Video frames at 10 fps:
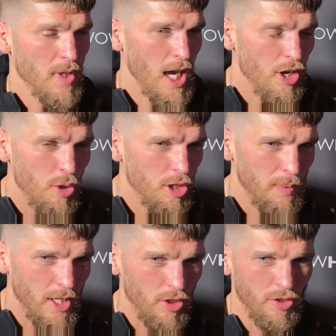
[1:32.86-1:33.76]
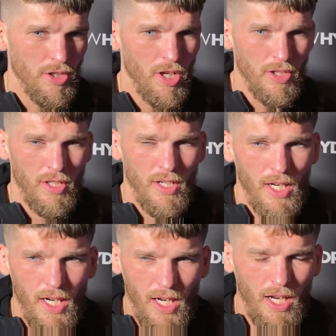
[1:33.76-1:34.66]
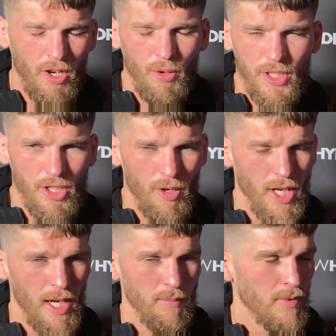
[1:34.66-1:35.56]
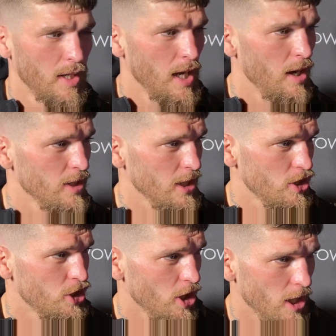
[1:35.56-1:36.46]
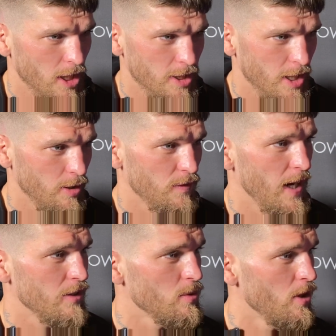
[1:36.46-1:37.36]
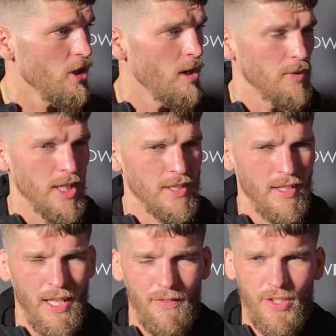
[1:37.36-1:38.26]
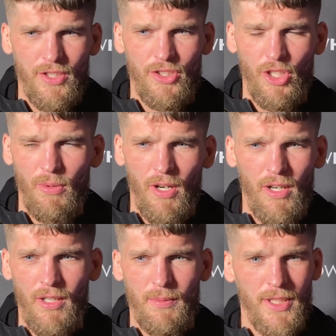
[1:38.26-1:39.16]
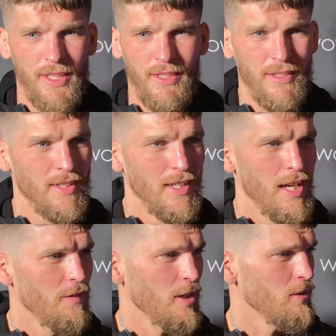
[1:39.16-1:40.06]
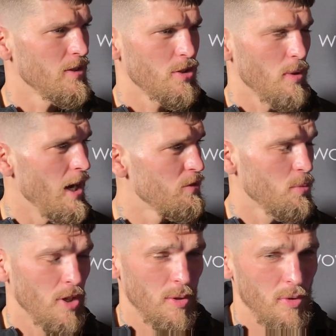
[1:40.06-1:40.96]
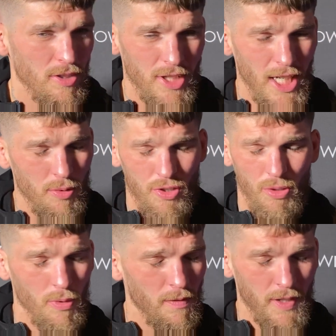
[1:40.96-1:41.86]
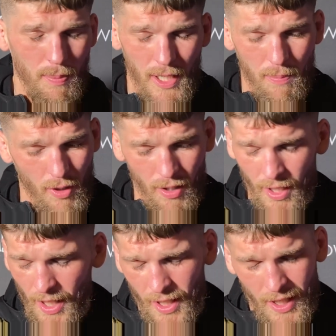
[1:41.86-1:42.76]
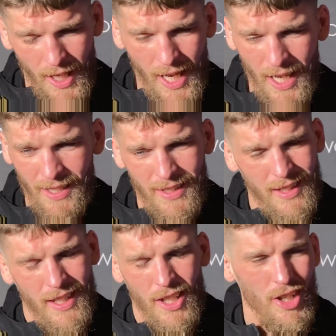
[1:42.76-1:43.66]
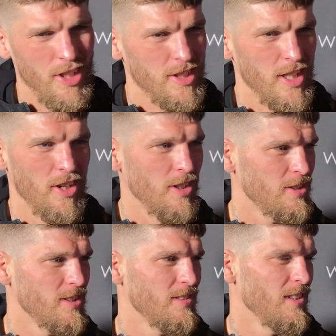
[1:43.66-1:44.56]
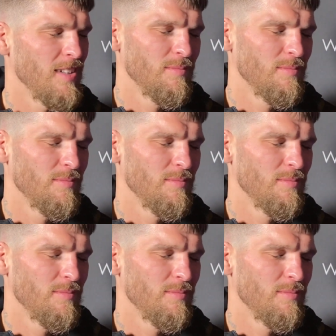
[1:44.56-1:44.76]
I knew I'd be the underdog. I always know I am. I was actually shocked, like you said, it was 5-1. Normally it's 11-2, or I think it was 12-1 at one stage with some other people. Yeah, the odds are the odds.